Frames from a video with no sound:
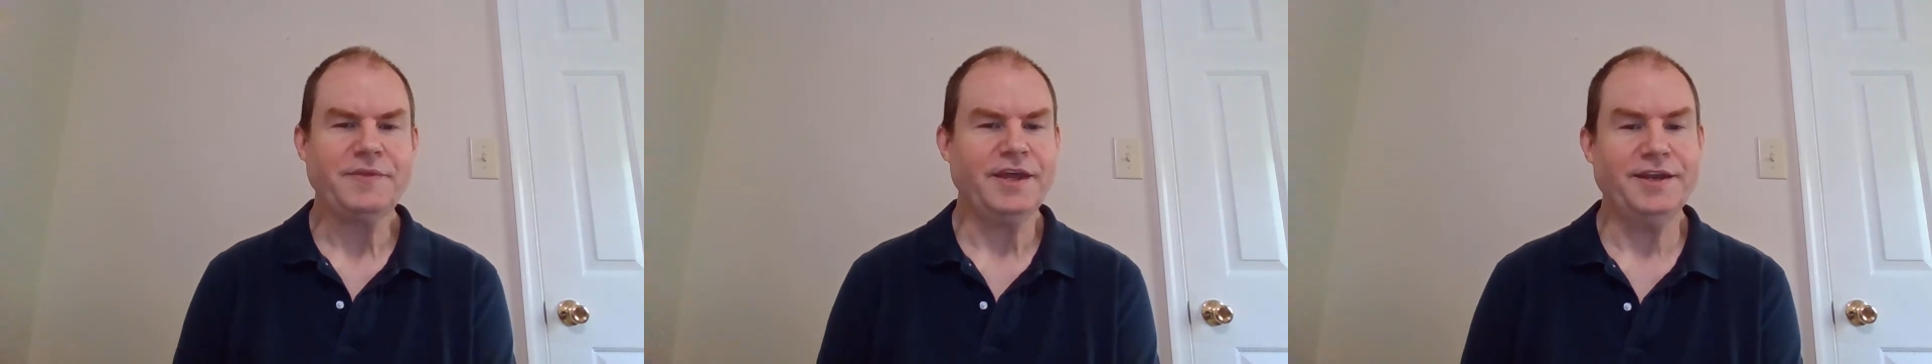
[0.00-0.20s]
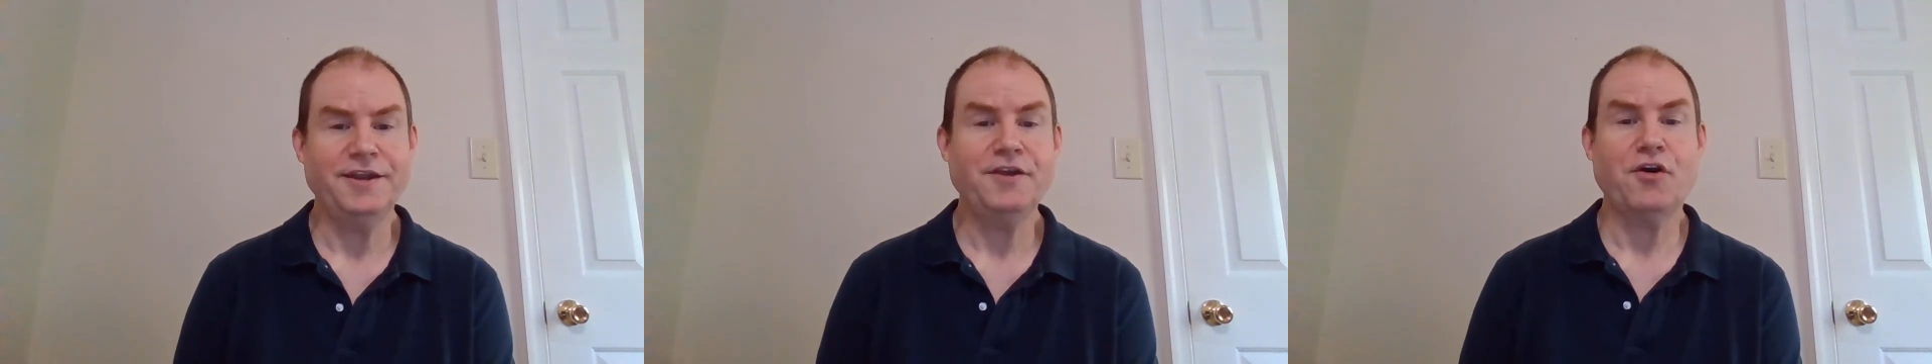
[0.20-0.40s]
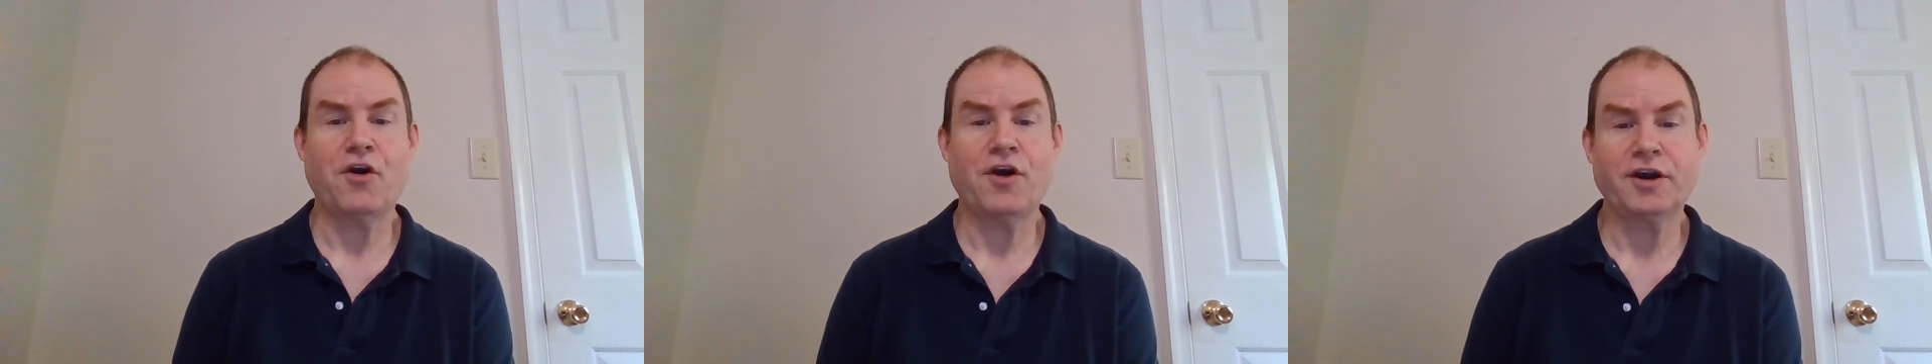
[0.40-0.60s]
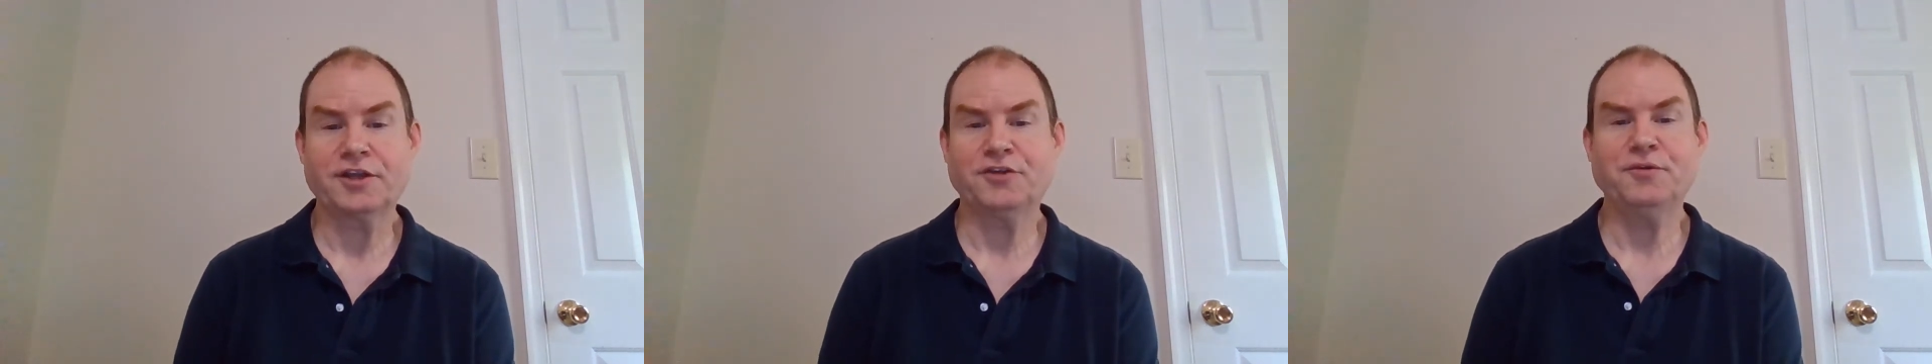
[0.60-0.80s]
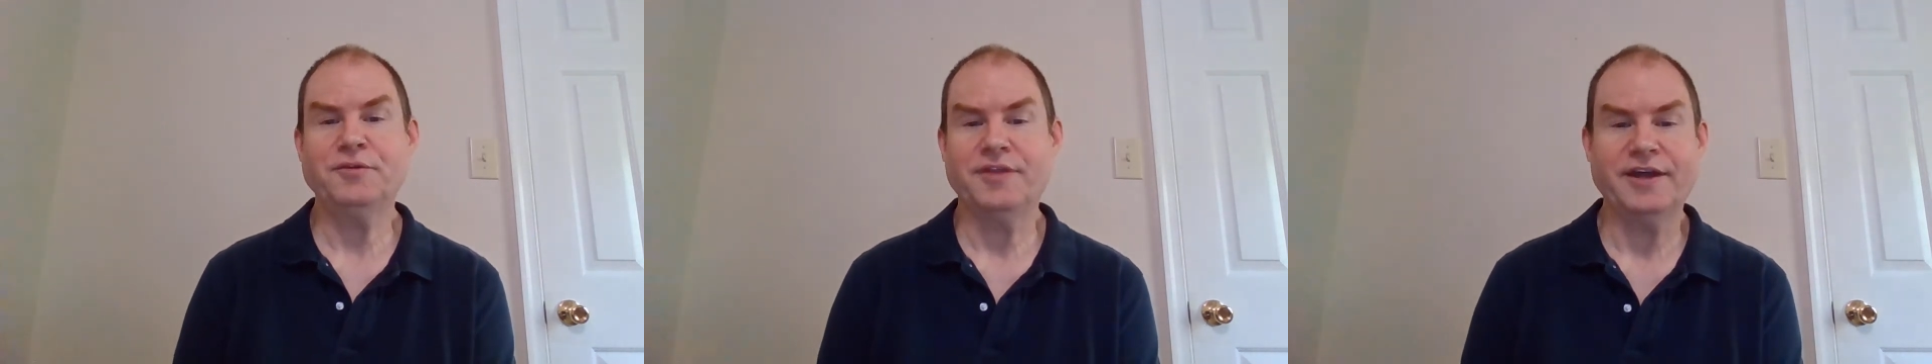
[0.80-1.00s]
and it
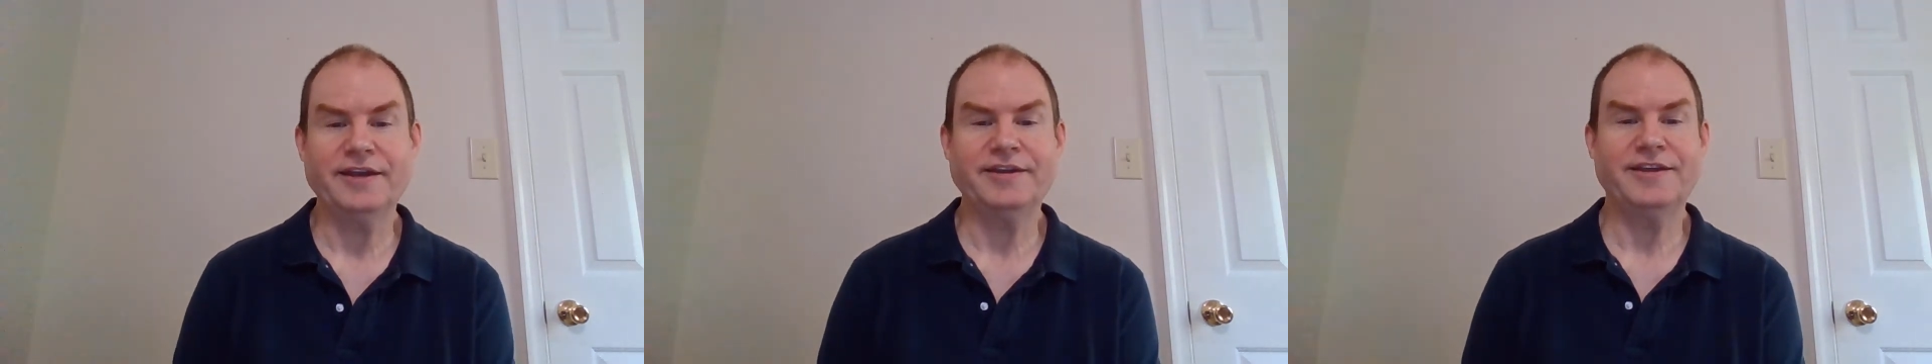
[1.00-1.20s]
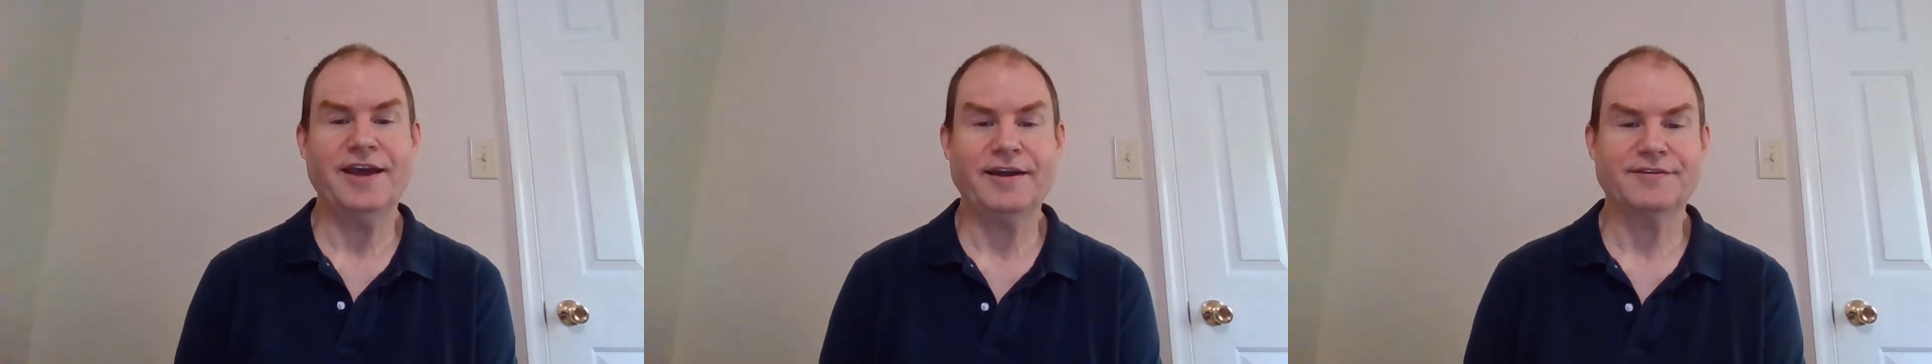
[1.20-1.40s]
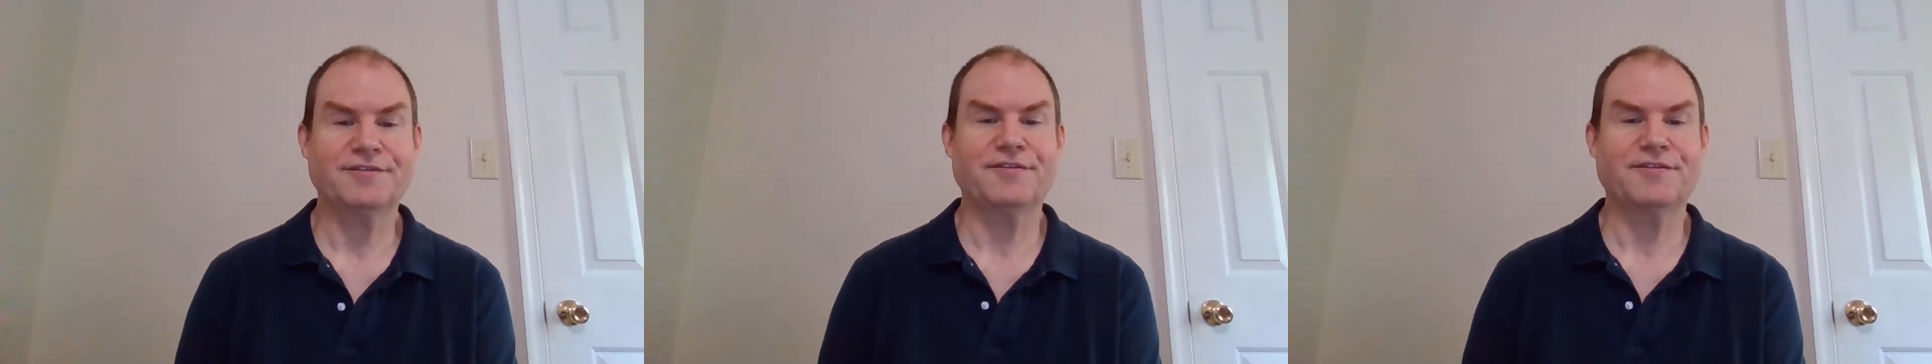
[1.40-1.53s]
argued that, yes,